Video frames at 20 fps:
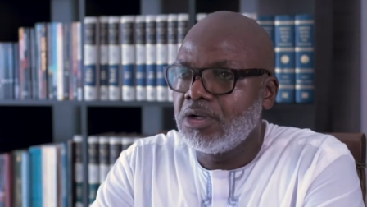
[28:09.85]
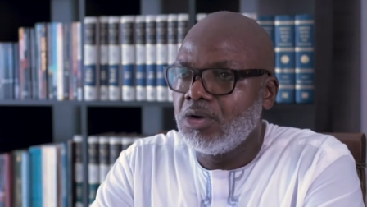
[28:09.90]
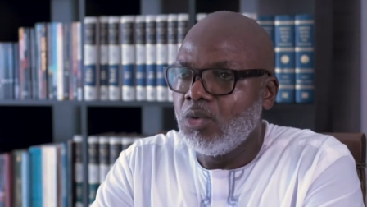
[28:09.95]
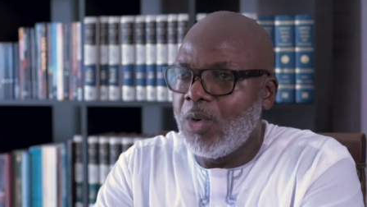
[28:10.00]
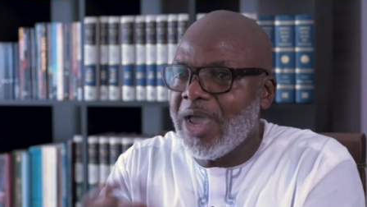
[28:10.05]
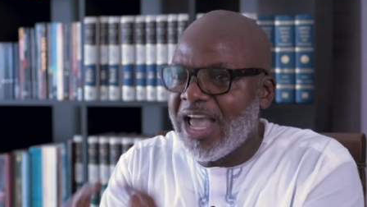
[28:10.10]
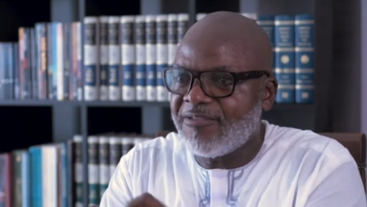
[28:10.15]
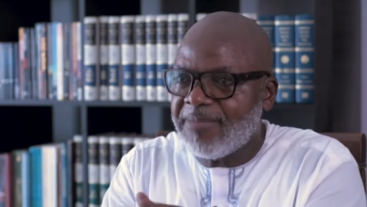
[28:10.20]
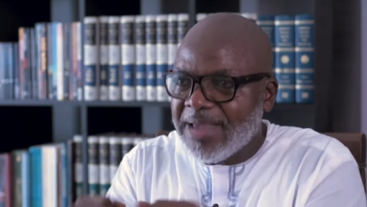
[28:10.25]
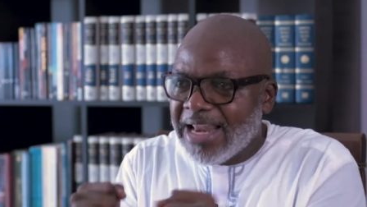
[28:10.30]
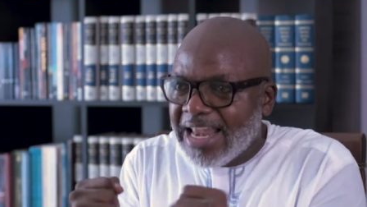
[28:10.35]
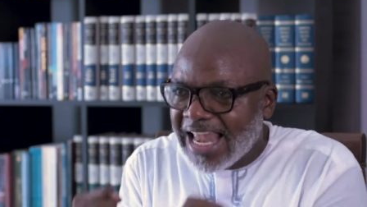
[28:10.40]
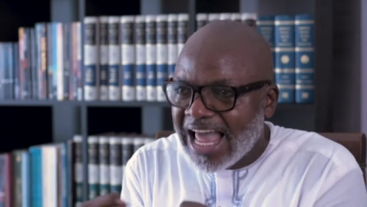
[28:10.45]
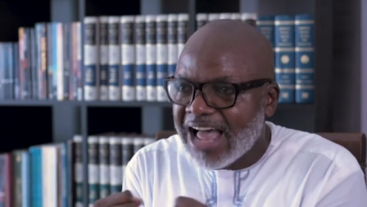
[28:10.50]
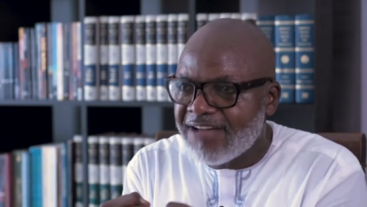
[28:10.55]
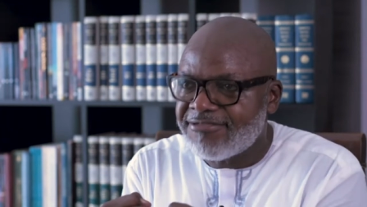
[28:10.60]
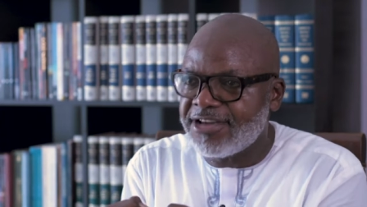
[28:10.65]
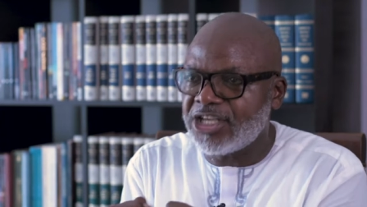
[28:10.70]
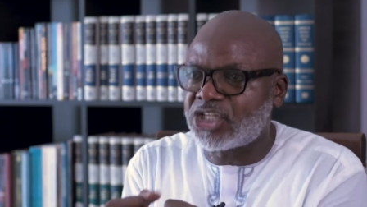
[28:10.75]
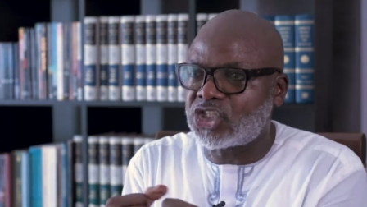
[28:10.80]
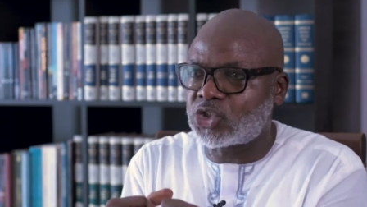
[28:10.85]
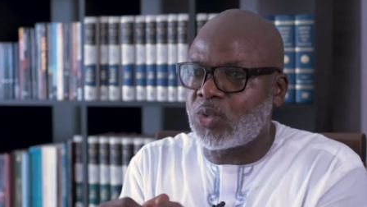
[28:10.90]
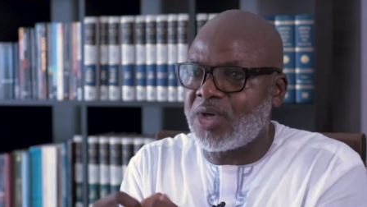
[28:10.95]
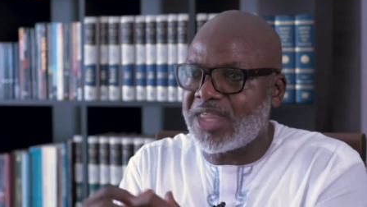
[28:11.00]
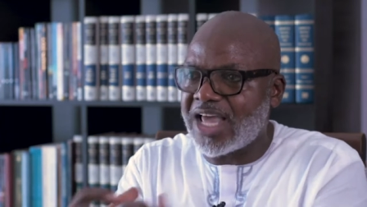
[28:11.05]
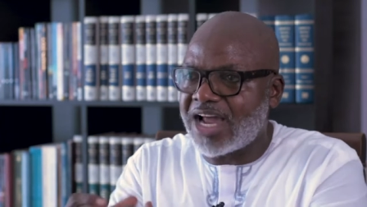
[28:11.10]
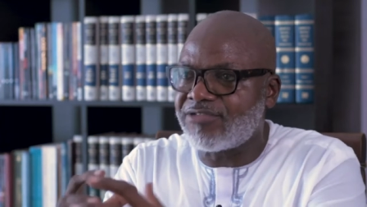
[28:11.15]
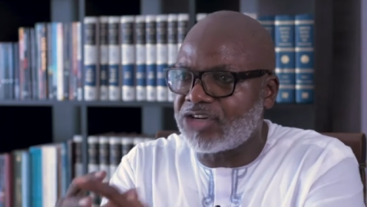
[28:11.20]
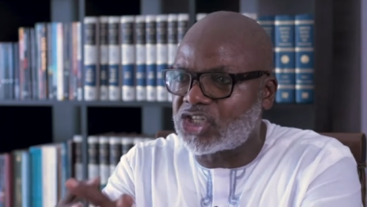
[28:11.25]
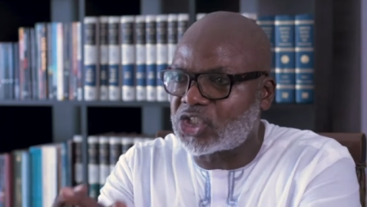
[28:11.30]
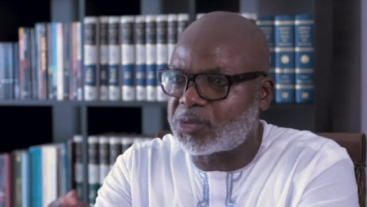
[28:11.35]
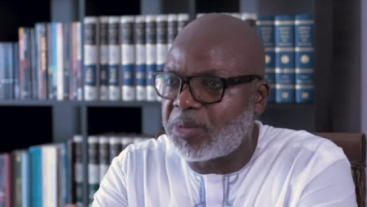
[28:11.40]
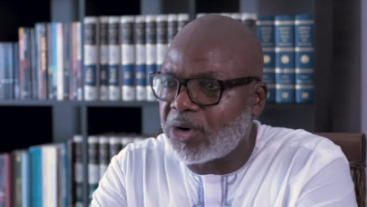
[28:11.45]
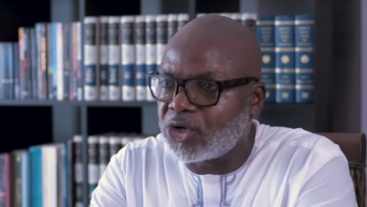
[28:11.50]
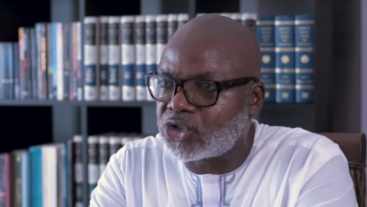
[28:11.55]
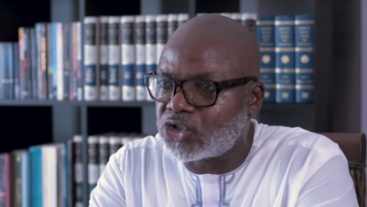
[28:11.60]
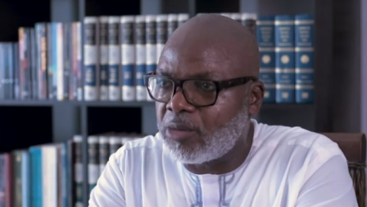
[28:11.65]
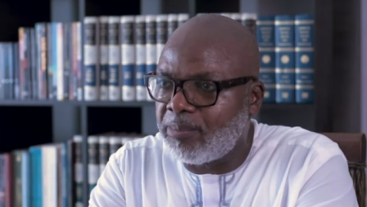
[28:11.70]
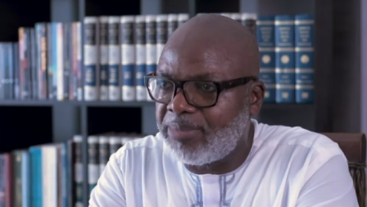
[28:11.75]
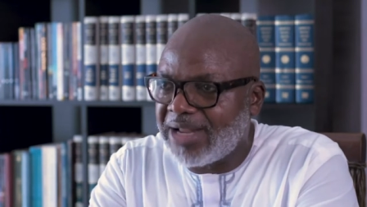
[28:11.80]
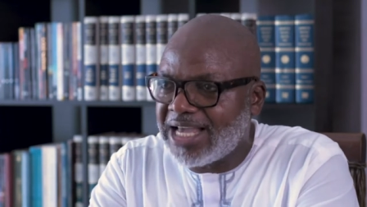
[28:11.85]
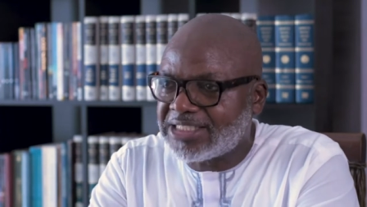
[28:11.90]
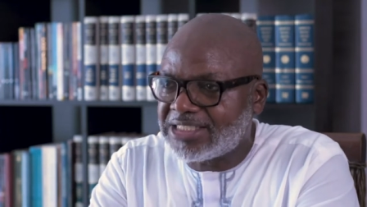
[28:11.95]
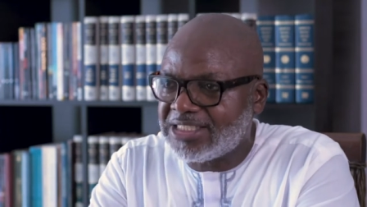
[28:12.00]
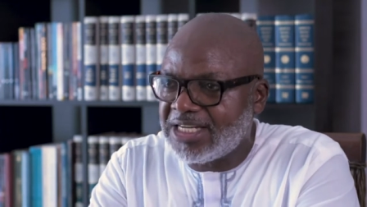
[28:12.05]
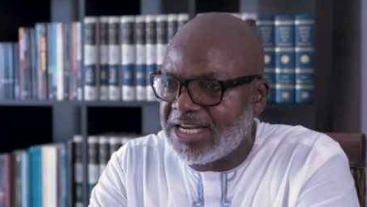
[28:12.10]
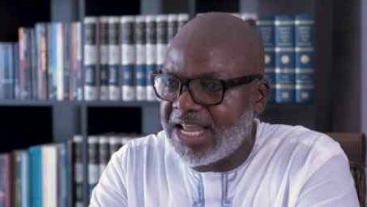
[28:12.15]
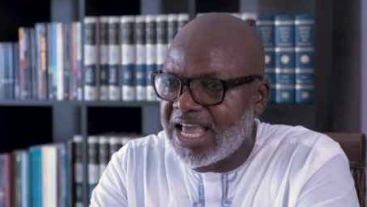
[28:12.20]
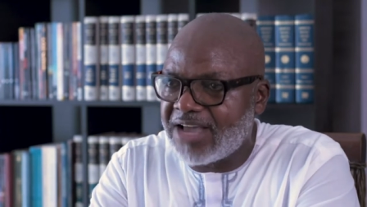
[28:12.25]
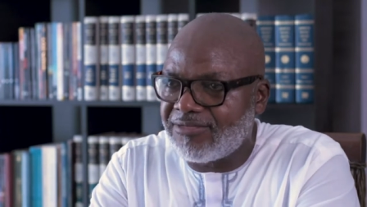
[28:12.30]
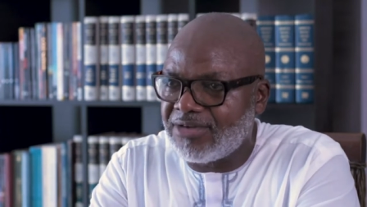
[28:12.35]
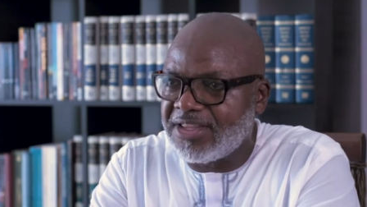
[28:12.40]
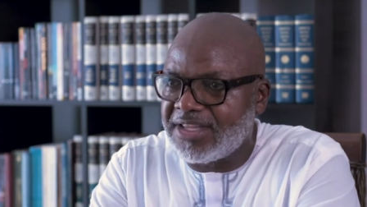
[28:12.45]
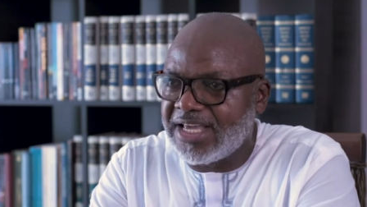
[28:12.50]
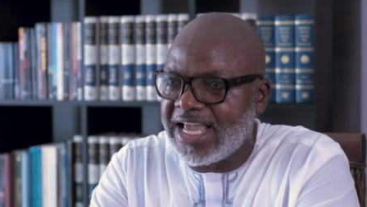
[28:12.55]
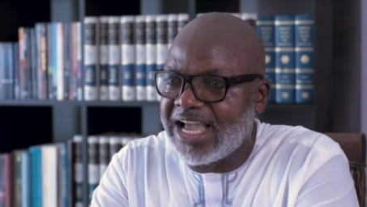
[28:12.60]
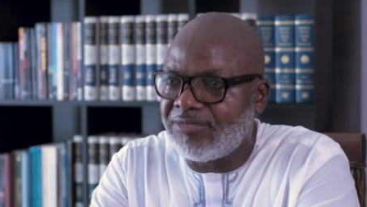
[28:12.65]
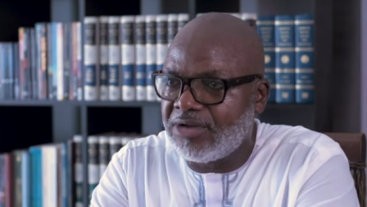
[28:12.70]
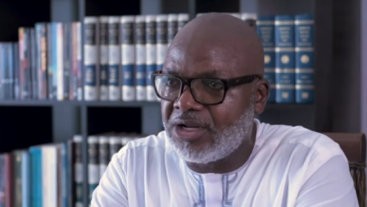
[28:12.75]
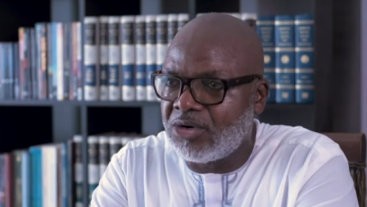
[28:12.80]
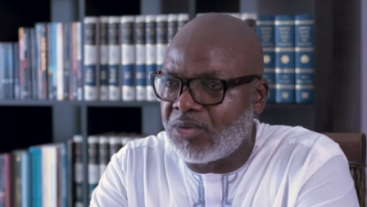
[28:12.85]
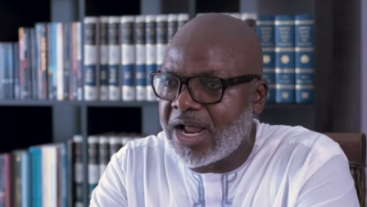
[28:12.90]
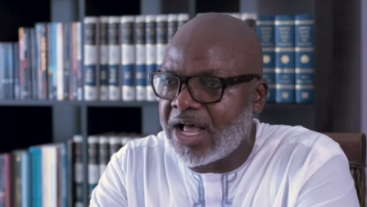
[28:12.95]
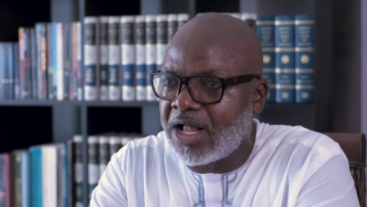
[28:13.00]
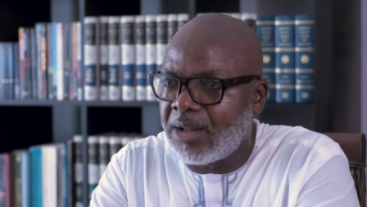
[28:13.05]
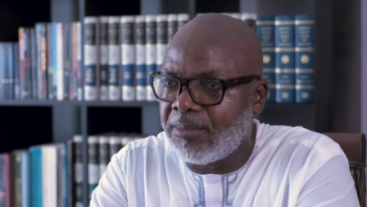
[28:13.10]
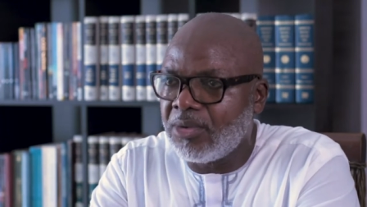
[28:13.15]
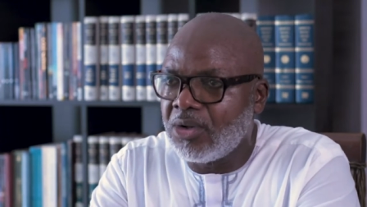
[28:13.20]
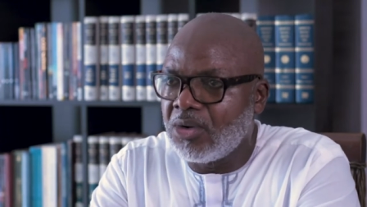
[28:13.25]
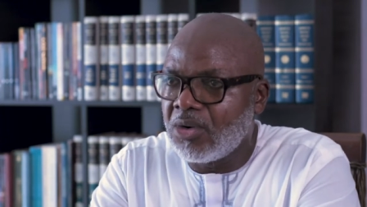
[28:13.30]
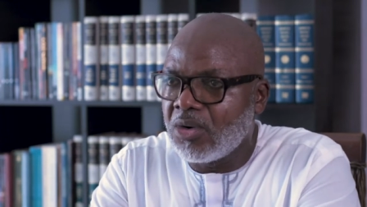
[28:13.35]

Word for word: We have been lavished with every spiritual blessing in, in the heavenly realm.